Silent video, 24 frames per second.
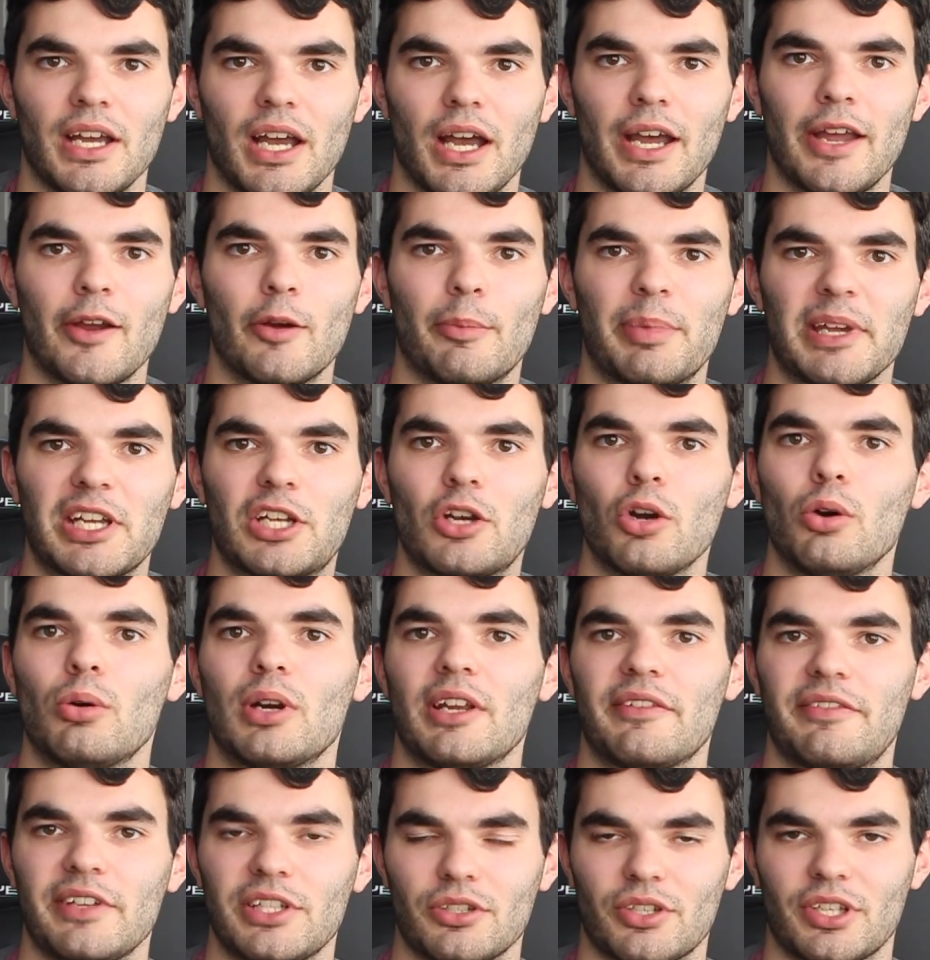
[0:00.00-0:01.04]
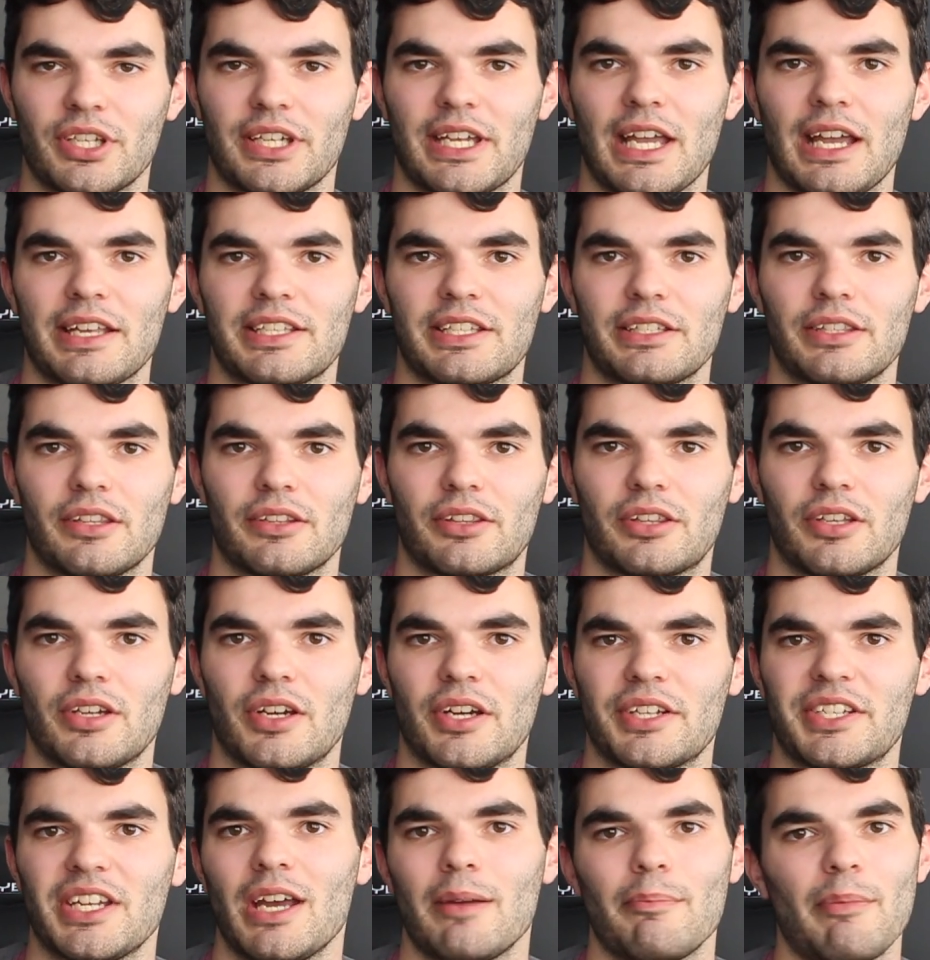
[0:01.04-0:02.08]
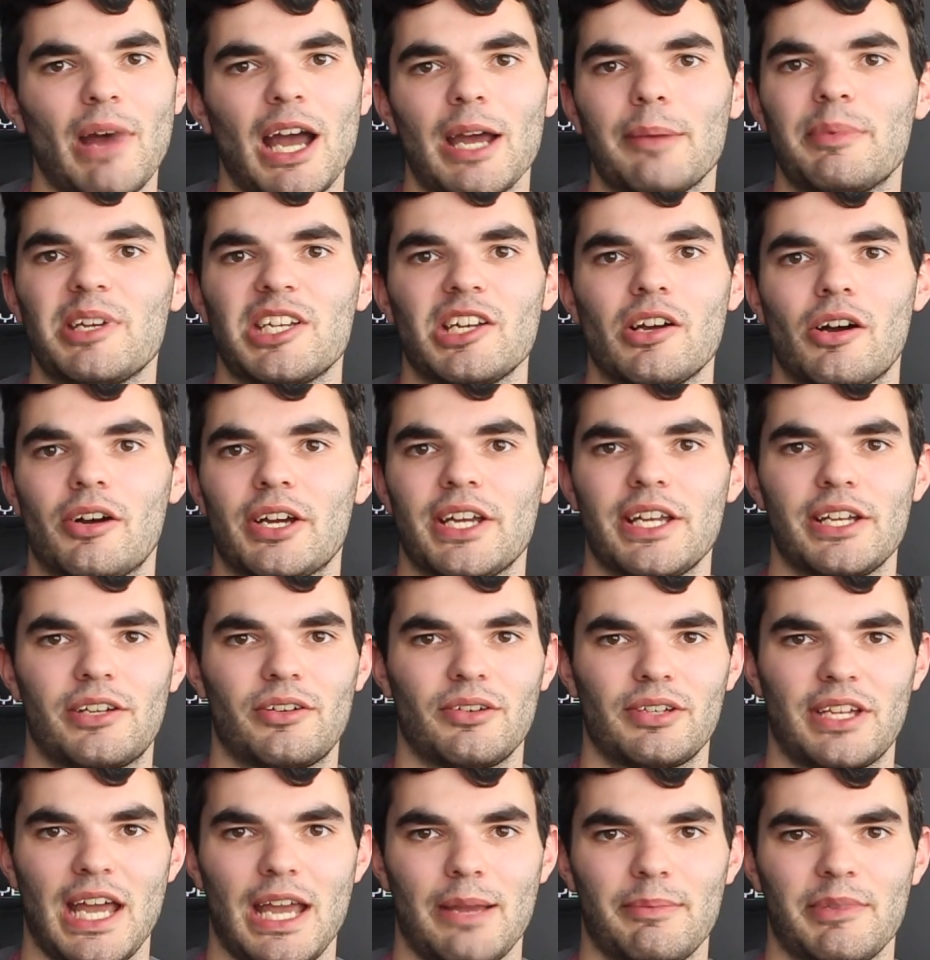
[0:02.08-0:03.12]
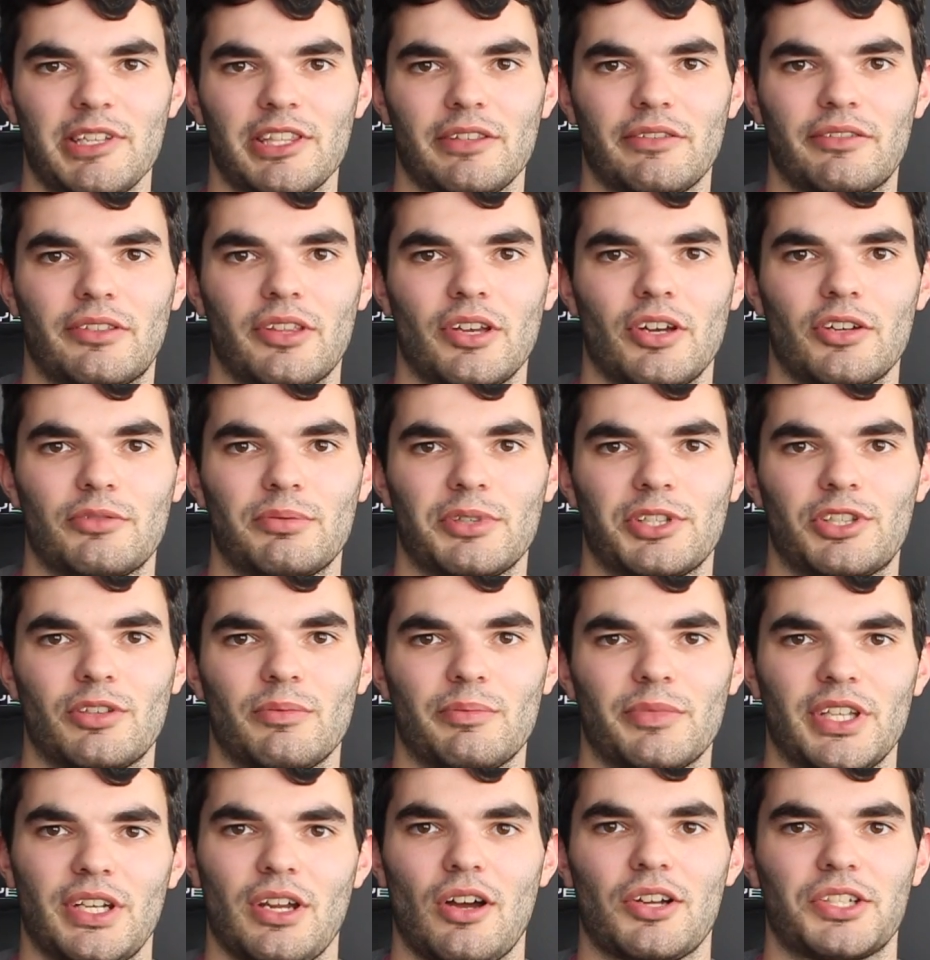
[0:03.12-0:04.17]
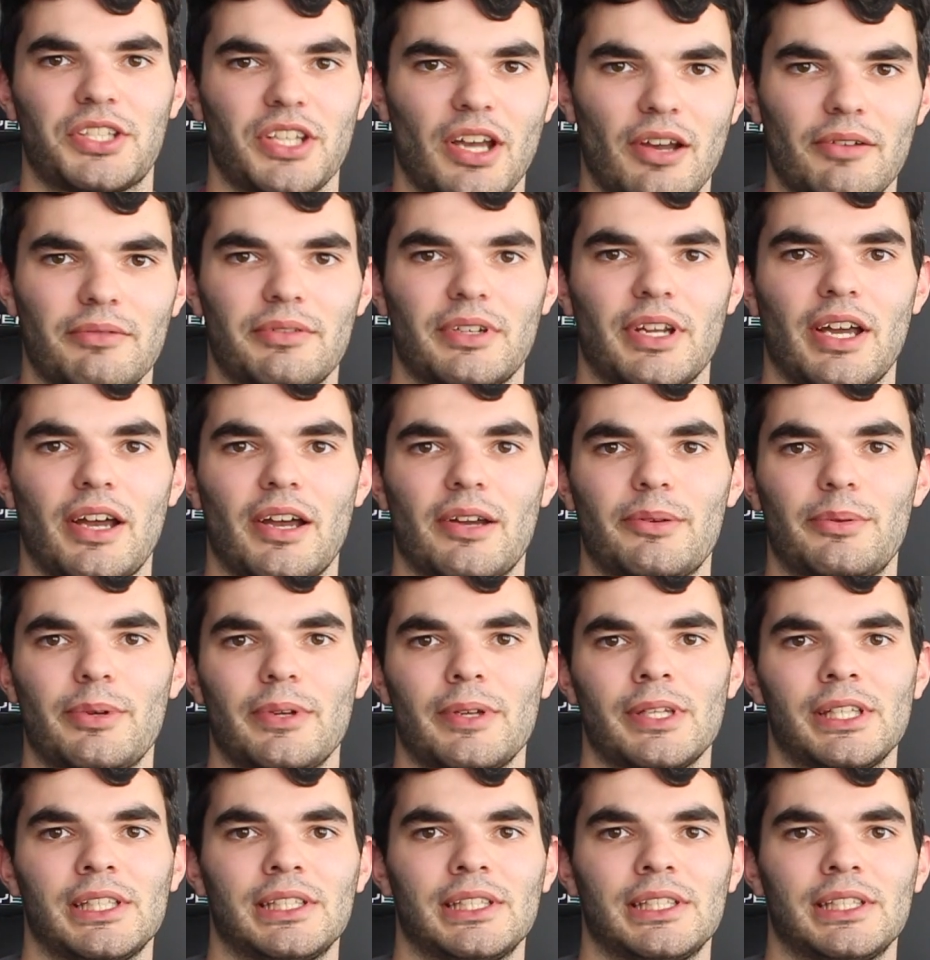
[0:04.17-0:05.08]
It would be cool if he doesn't gas in the third. Maybe Yair could get him in the third with something, I don't know.